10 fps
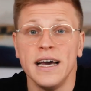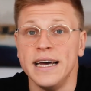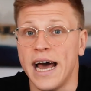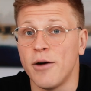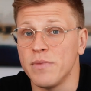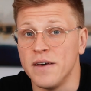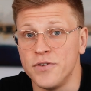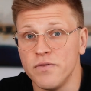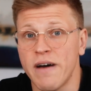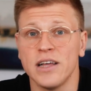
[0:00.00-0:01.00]
Now, if
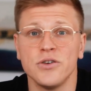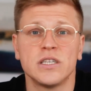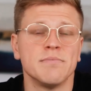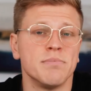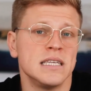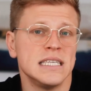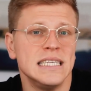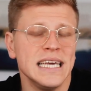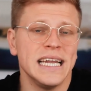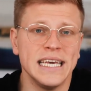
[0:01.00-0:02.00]
you value
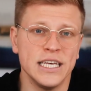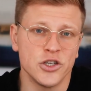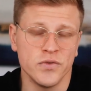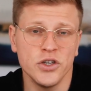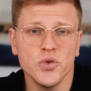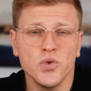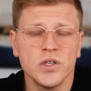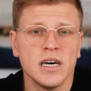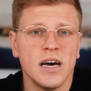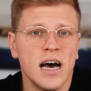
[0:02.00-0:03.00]
simplicity and ease of
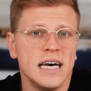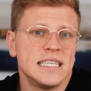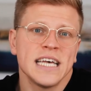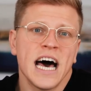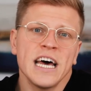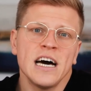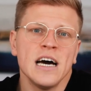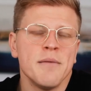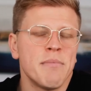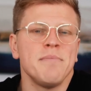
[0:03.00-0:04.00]
use, Asana
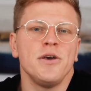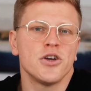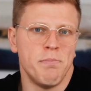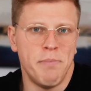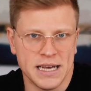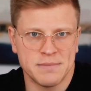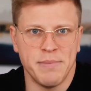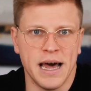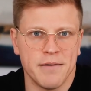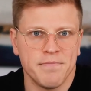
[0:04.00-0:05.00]
might be your best
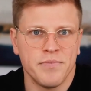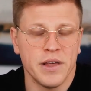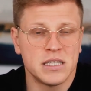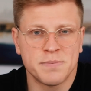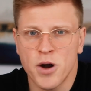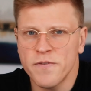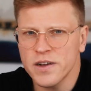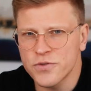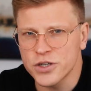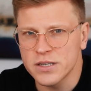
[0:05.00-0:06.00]
bet. It's
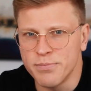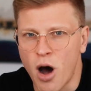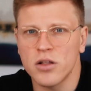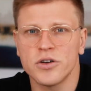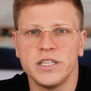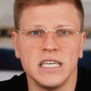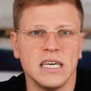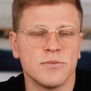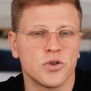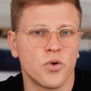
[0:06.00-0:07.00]
perfect for smaller
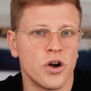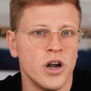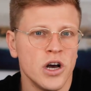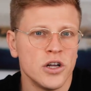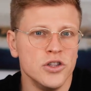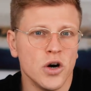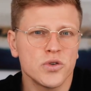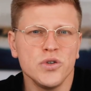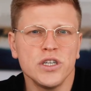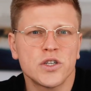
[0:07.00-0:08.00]
teams or
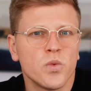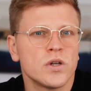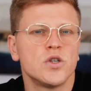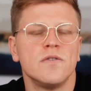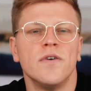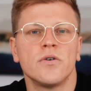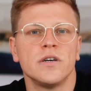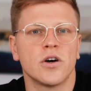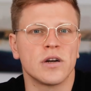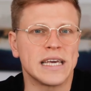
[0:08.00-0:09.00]
those who just want to
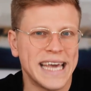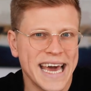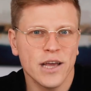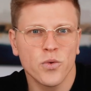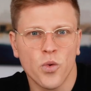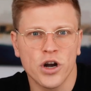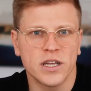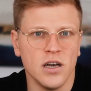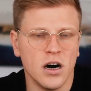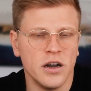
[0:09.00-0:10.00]
focus on getting
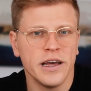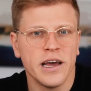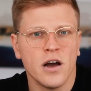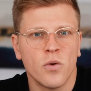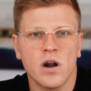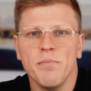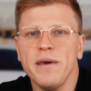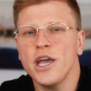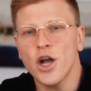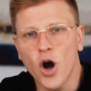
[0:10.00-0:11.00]
work done without
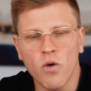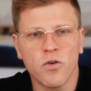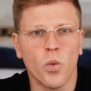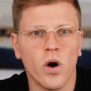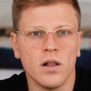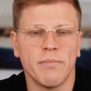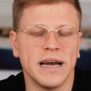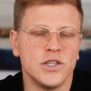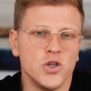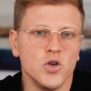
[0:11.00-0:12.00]
being overwhelmed by
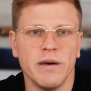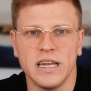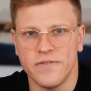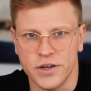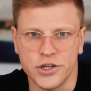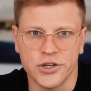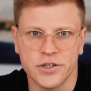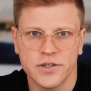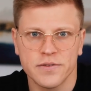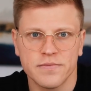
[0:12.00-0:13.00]
too many
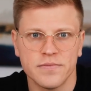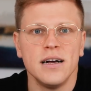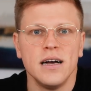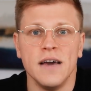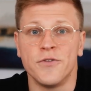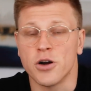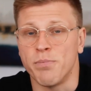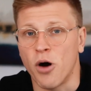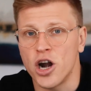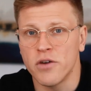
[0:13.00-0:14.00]
features. If you're a
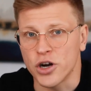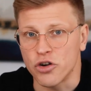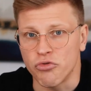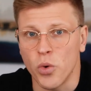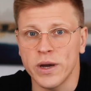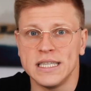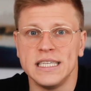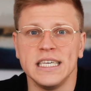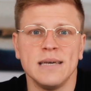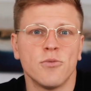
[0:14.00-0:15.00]
part of a growing
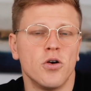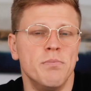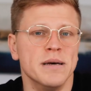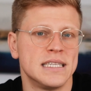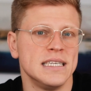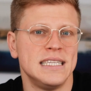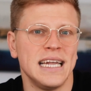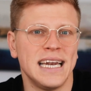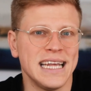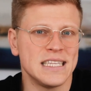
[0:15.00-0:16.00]
team or business
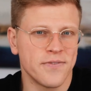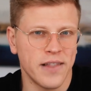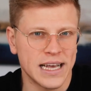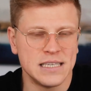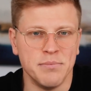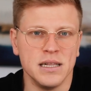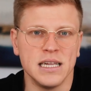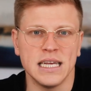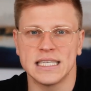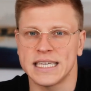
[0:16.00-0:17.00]
that needs
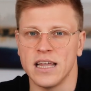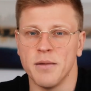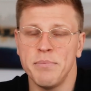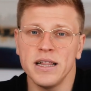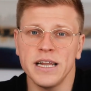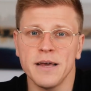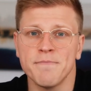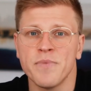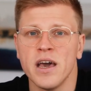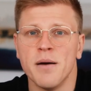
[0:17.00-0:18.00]
flexibility and
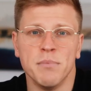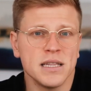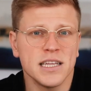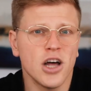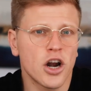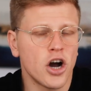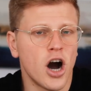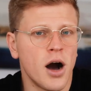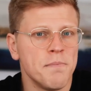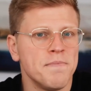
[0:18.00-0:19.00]
scalability,
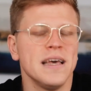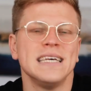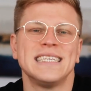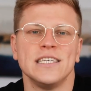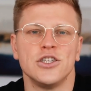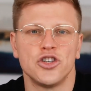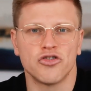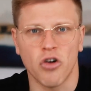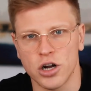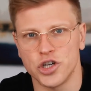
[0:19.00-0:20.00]
Monday.com is a
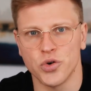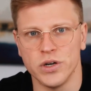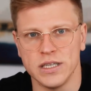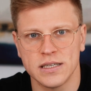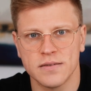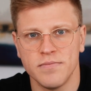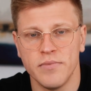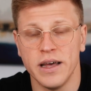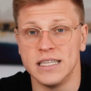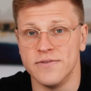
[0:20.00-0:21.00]
strong choice.
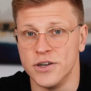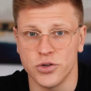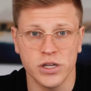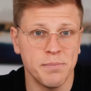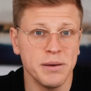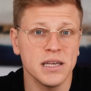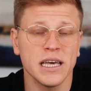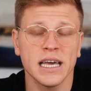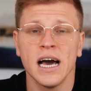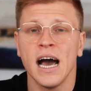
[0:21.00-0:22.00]
It's visually
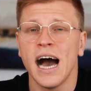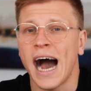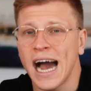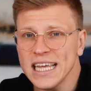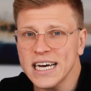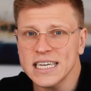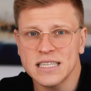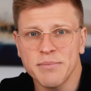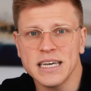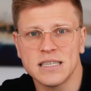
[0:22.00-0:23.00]
appealing, highly
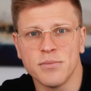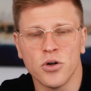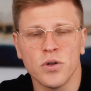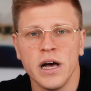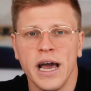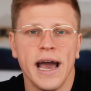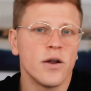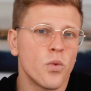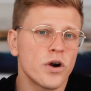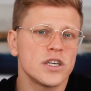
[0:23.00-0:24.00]
customizable,
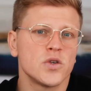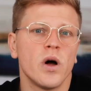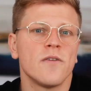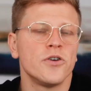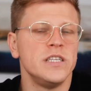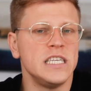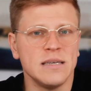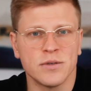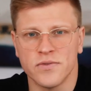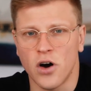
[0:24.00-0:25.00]
and works well for
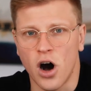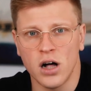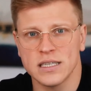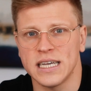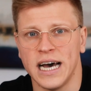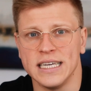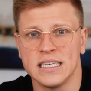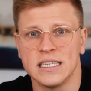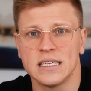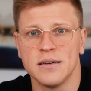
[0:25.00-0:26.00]
teams of all
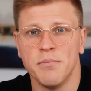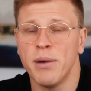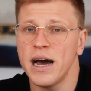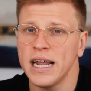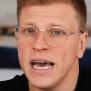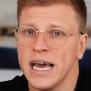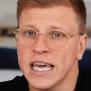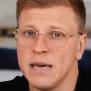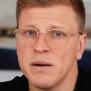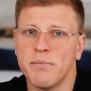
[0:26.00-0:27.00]
sizes, but
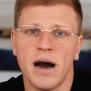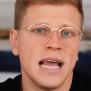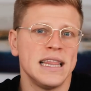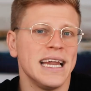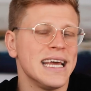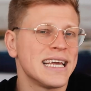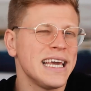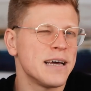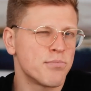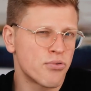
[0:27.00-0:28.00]
keep in mind that it can
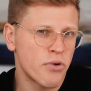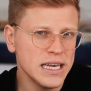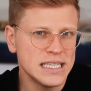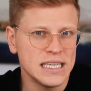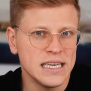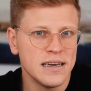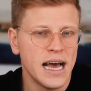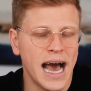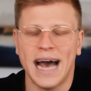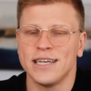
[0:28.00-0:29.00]
get pricey
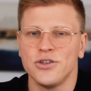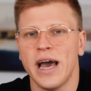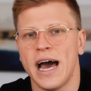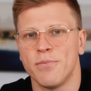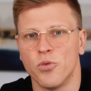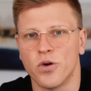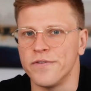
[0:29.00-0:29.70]
as you add more